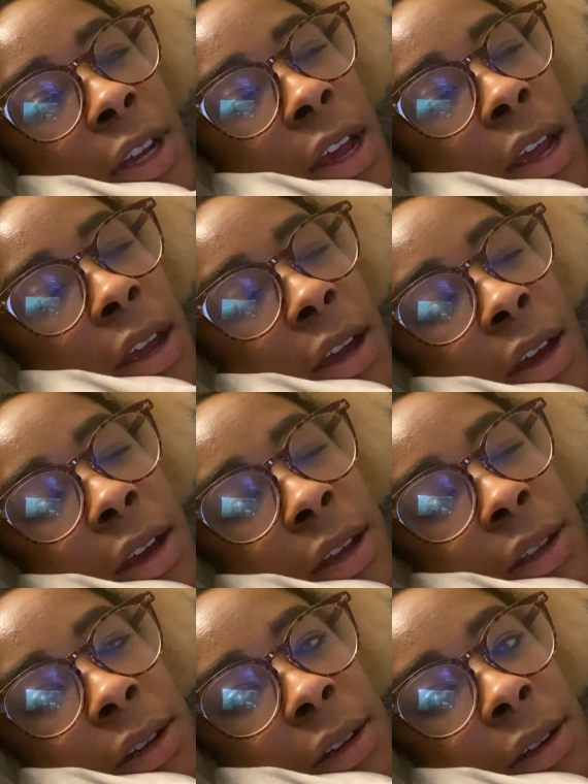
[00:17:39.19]

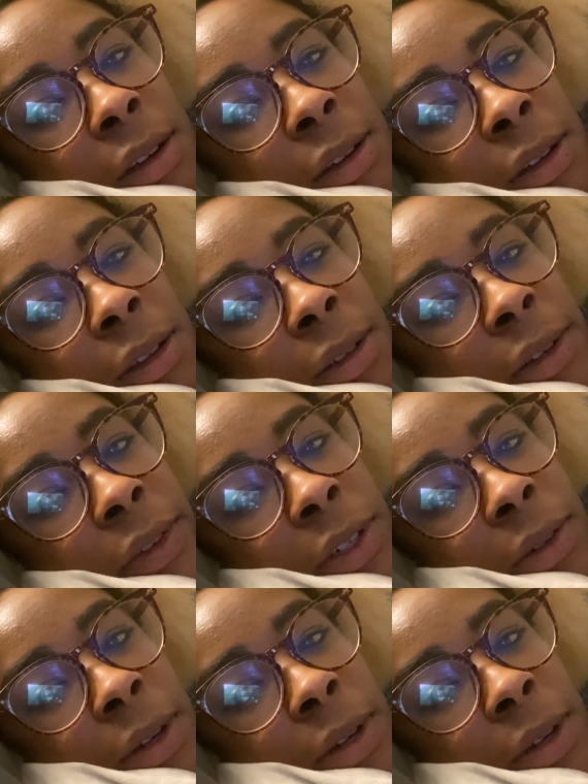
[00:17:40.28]
and uh, you never know